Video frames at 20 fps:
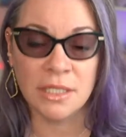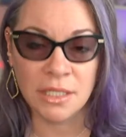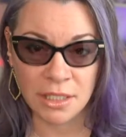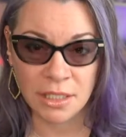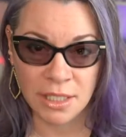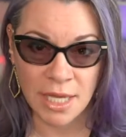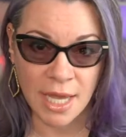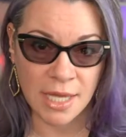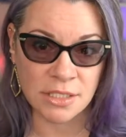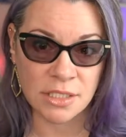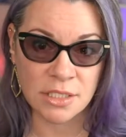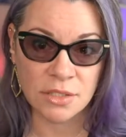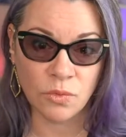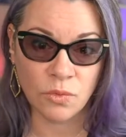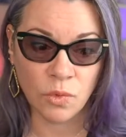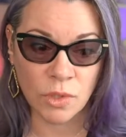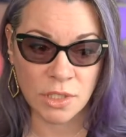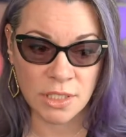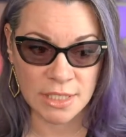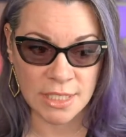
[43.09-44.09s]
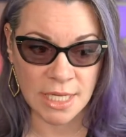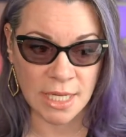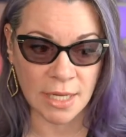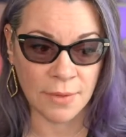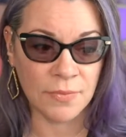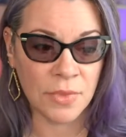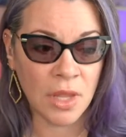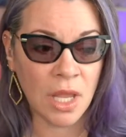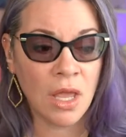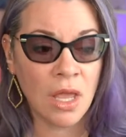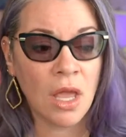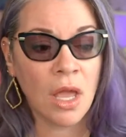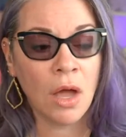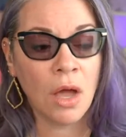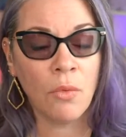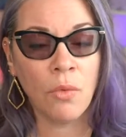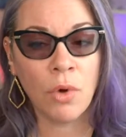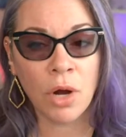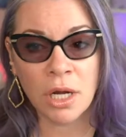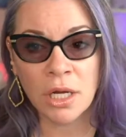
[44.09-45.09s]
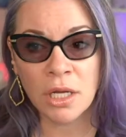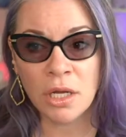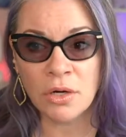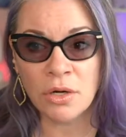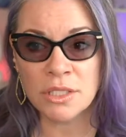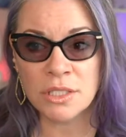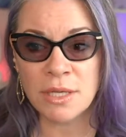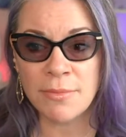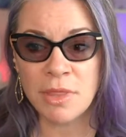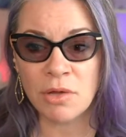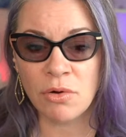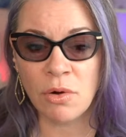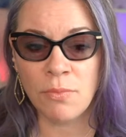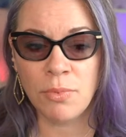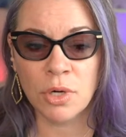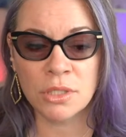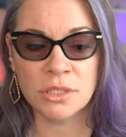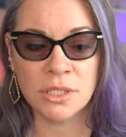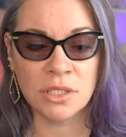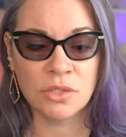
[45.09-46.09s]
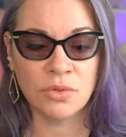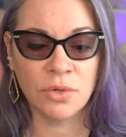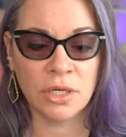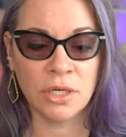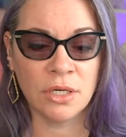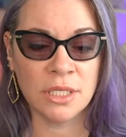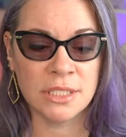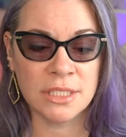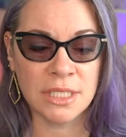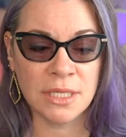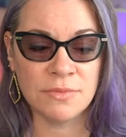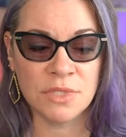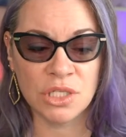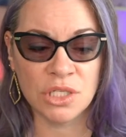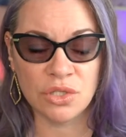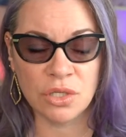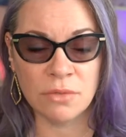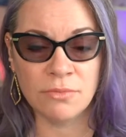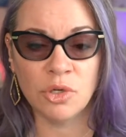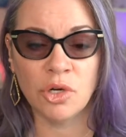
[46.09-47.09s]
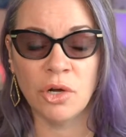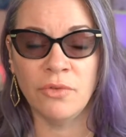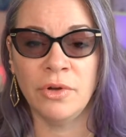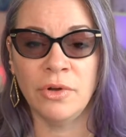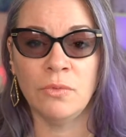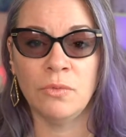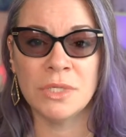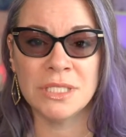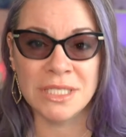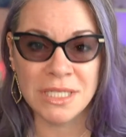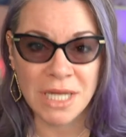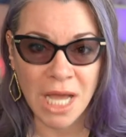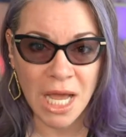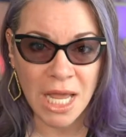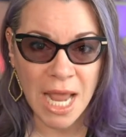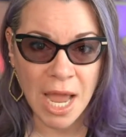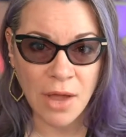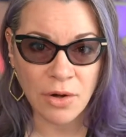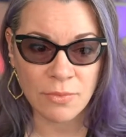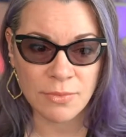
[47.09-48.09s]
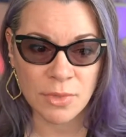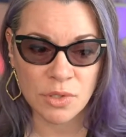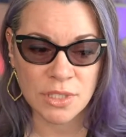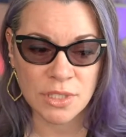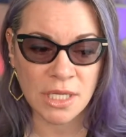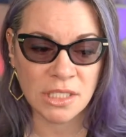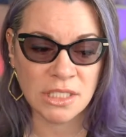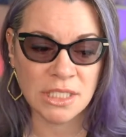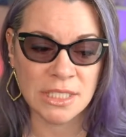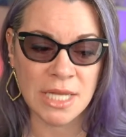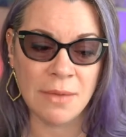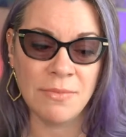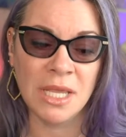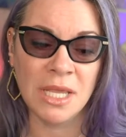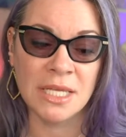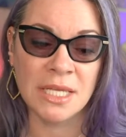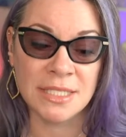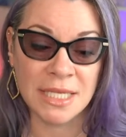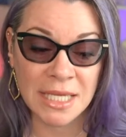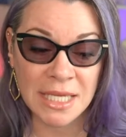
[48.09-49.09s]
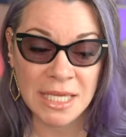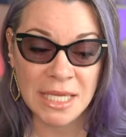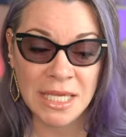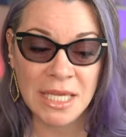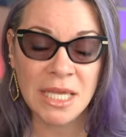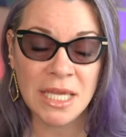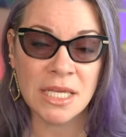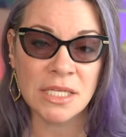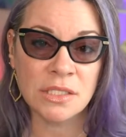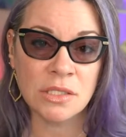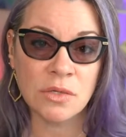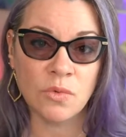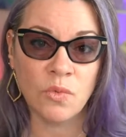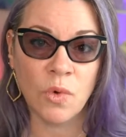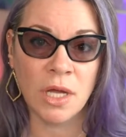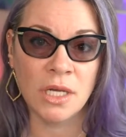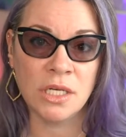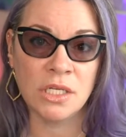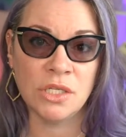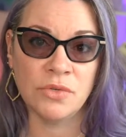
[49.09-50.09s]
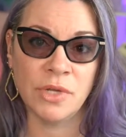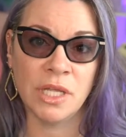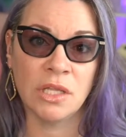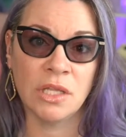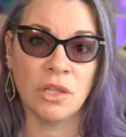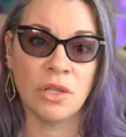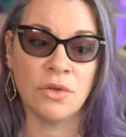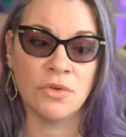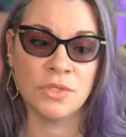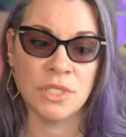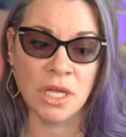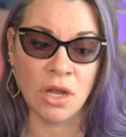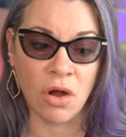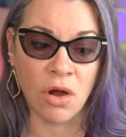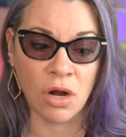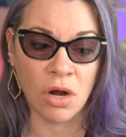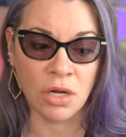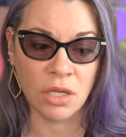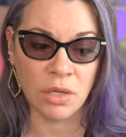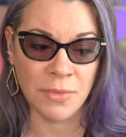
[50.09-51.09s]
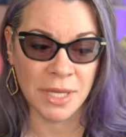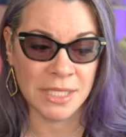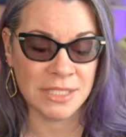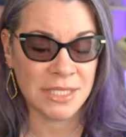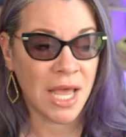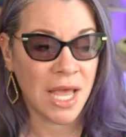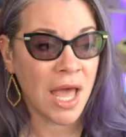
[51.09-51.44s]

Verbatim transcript: Yes. We'll see. We're going to go to some of the reports on Twitter. It seems that Jim Griffin was not out at Moselle today because he is the one doing closing arguments.